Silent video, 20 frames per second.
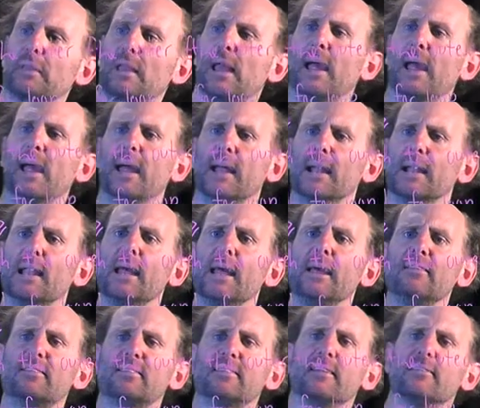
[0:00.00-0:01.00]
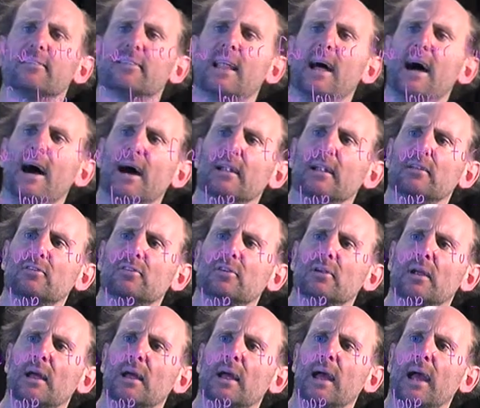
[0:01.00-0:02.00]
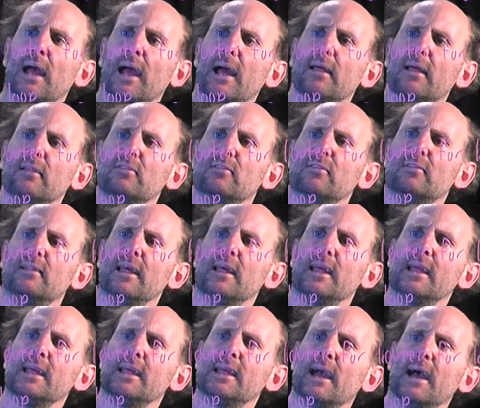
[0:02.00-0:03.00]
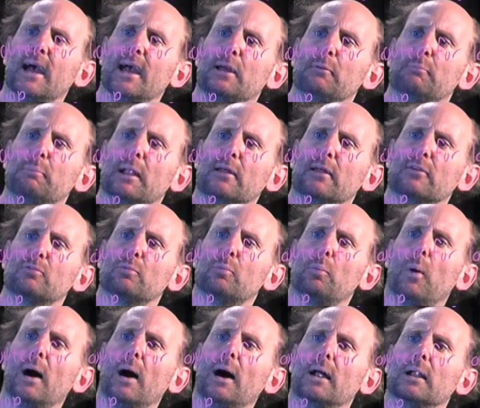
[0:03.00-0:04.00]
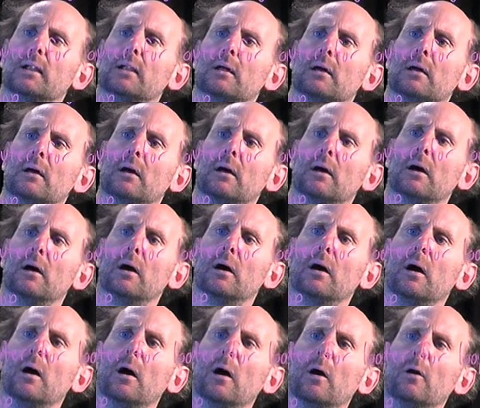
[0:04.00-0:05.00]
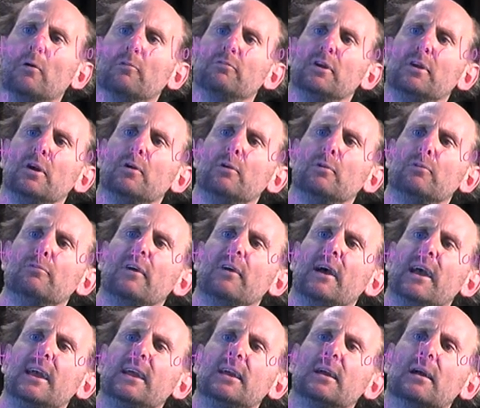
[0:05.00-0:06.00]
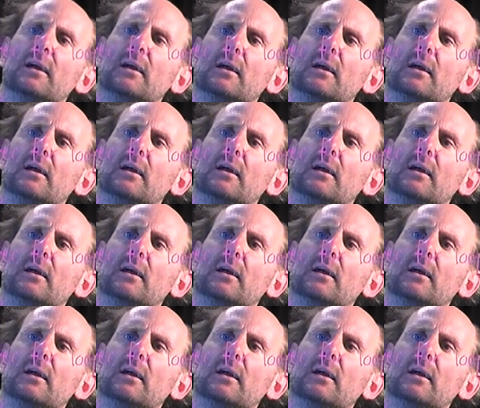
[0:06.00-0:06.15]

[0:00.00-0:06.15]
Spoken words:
at least as large as dk plus 1 of uv.